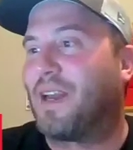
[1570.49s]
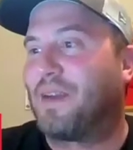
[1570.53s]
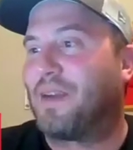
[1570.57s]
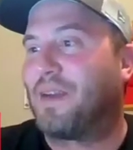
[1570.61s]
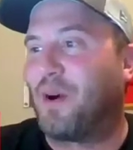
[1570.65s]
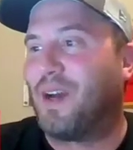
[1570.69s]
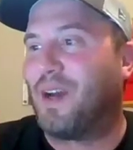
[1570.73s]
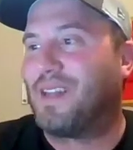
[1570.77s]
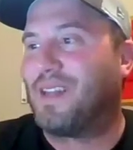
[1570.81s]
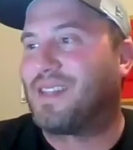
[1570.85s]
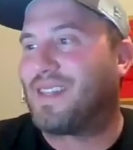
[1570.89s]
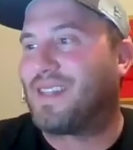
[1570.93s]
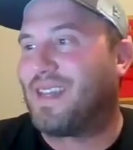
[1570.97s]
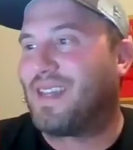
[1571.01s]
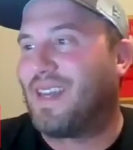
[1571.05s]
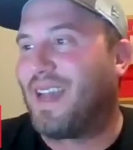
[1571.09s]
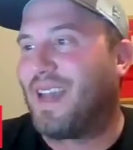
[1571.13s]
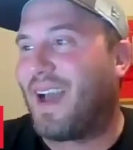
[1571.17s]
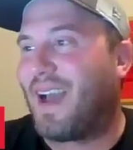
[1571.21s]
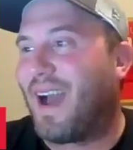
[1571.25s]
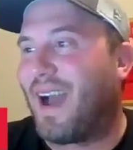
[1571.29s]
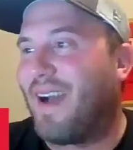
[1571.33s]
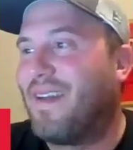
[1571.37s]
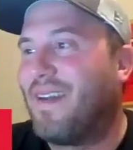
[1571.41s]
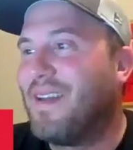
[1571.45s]
was
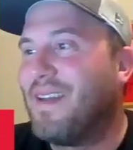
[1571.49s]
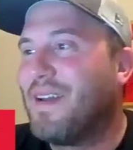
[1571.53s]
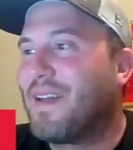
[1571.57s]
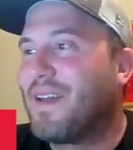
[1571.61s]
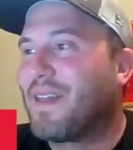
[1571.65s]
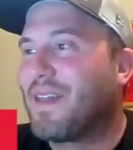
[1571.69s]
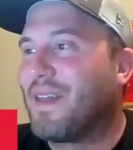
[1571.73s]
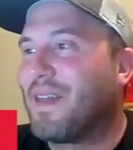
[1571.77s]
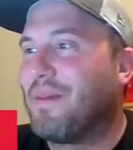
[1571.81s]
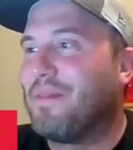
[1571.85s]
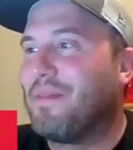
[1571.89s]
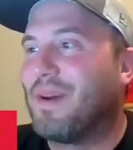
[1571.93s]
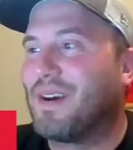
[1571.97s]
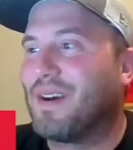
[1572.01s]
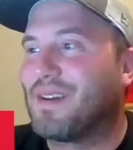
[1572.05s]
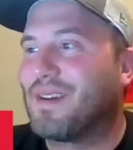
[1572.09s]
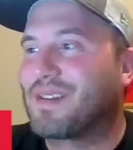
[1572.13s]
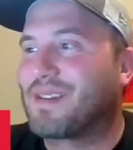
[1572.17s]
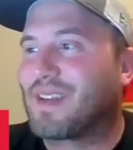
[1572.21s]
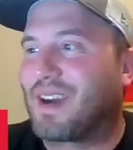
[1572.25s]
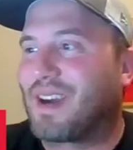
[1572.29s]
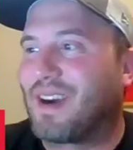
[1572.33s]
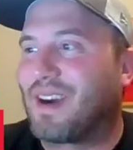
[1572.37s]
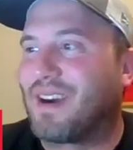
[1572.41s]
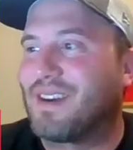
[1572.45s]
the Bills
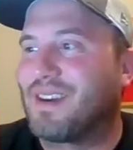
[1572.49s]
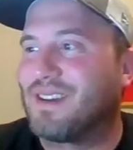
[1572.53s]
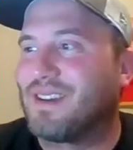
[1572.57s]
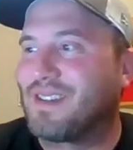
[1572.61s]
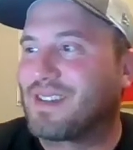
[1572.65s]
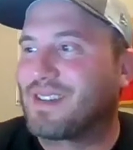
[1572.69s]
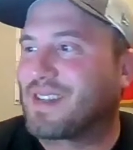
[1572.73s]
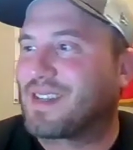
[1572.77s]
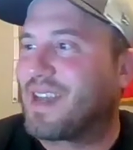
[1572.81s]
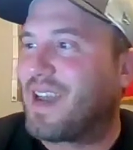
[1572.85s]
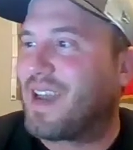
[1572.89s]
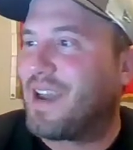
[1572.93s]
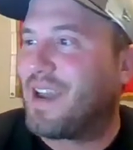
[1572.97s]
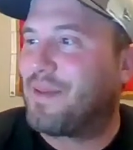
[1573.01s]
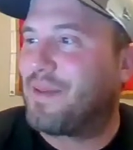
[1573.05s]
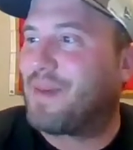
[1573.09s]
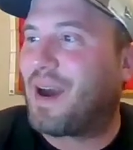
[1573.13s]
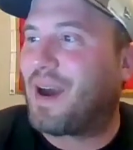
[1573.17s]
Cardinals game.